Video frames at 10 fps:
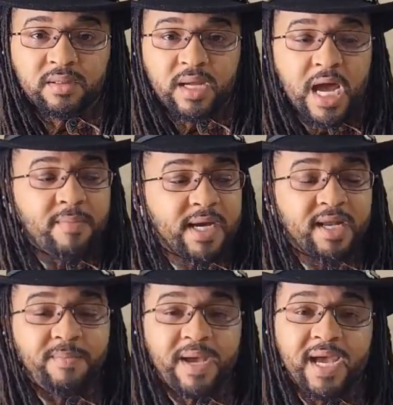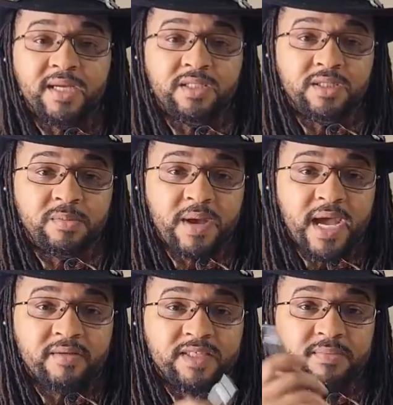How am I going to package this
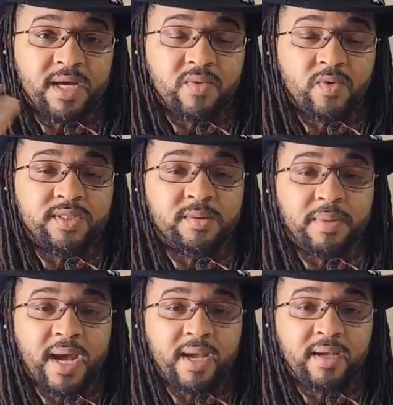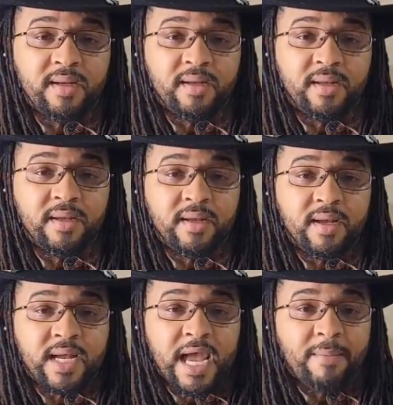bag if somebody wants to buy it?
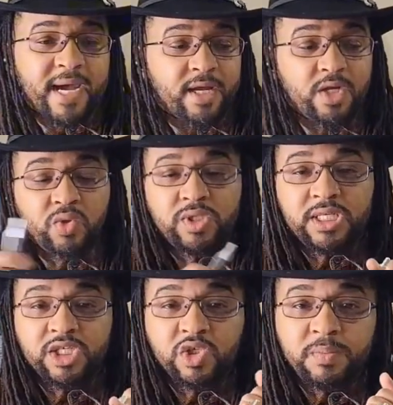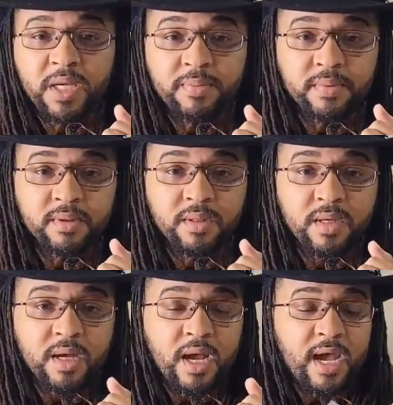Am I going to use tissue paper?
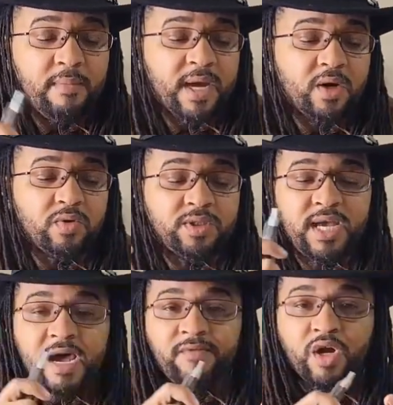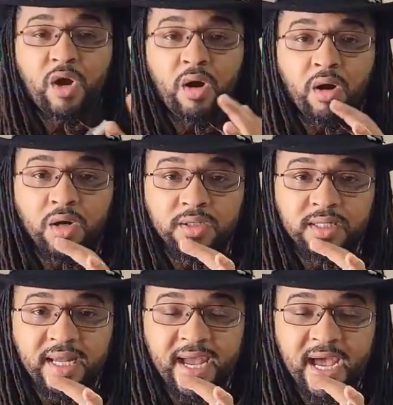Am I going to have a card
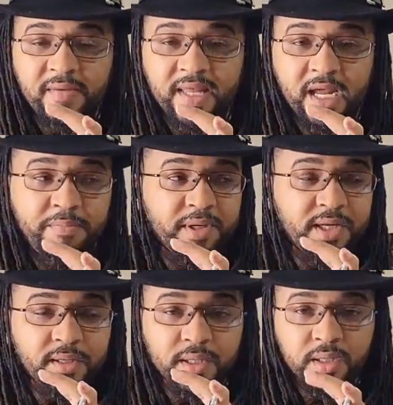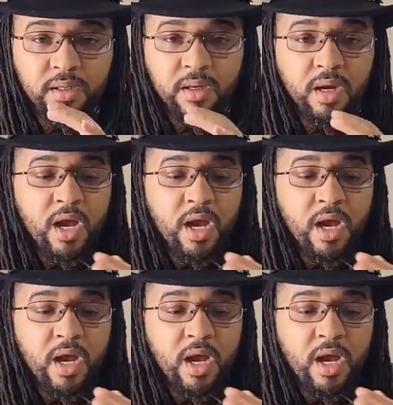that I put in there?